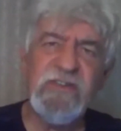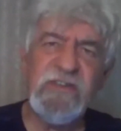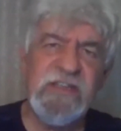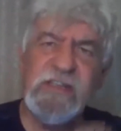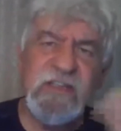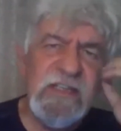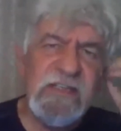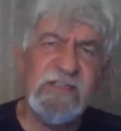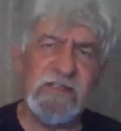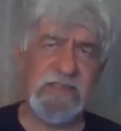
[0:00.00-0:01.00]
He didn't
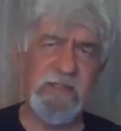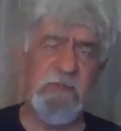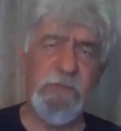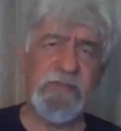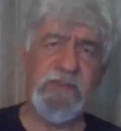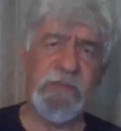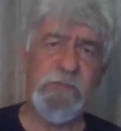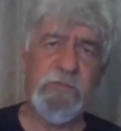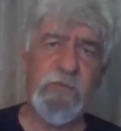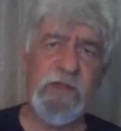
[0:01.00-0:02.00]
scheme about that
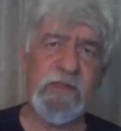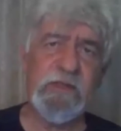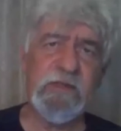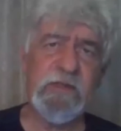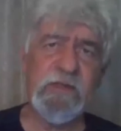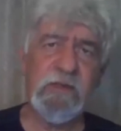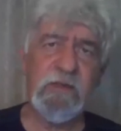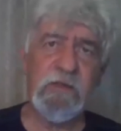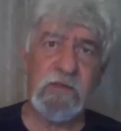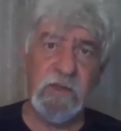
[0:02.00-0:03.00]
beforehand.
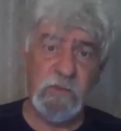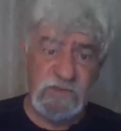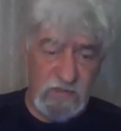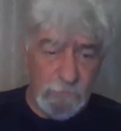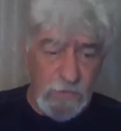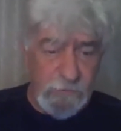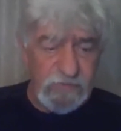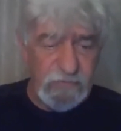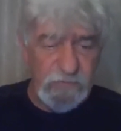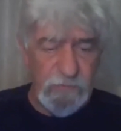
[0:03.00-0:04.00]
So there was a payment
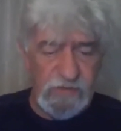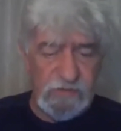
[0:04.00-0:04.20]
to be made.